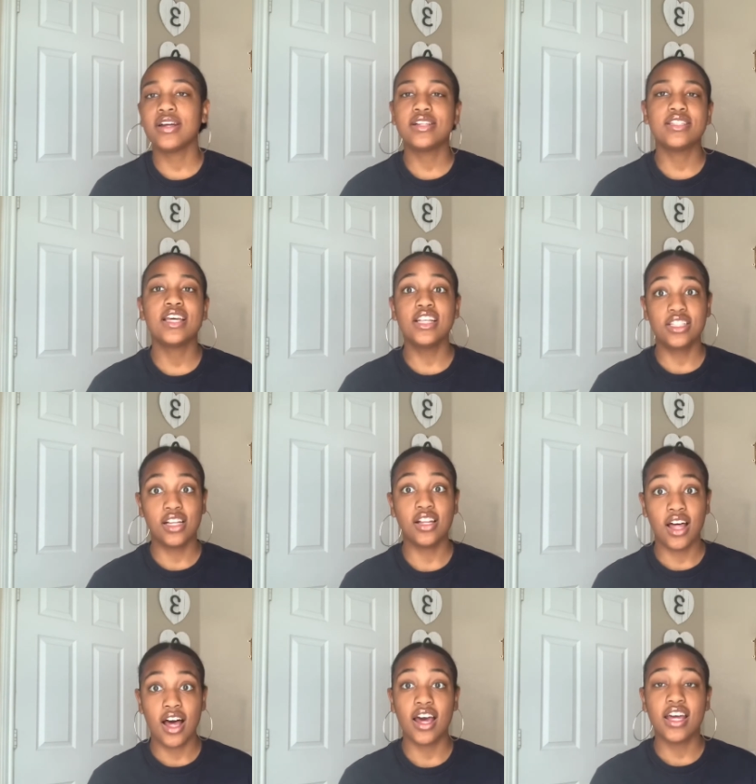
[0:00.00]
It's it's a
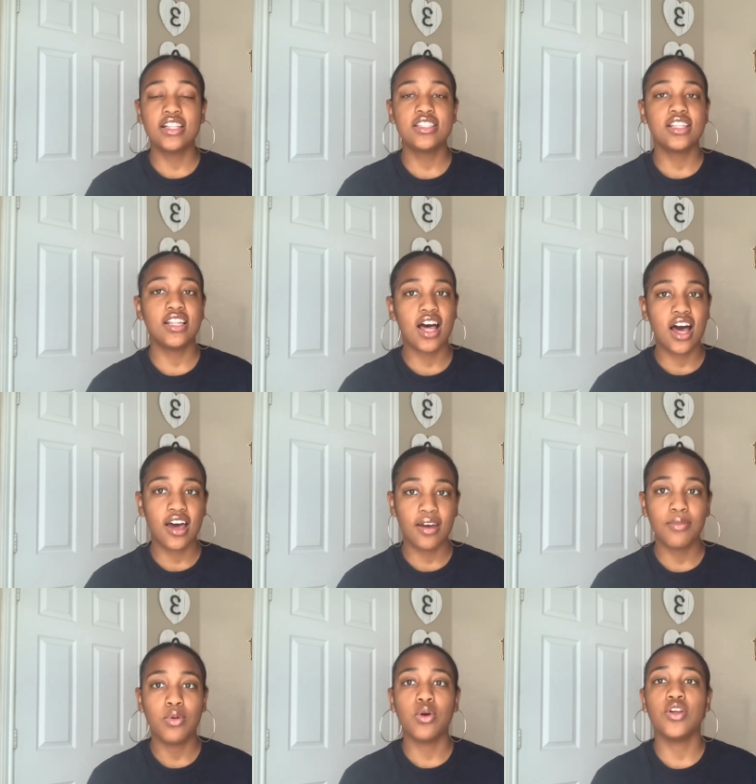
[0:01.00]
lot. It's a
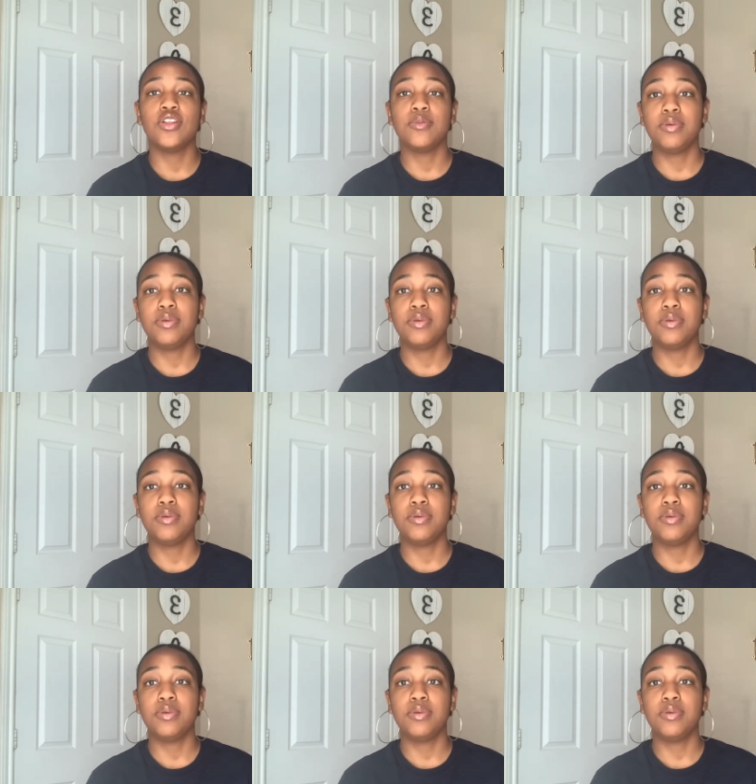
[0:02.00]
lot more than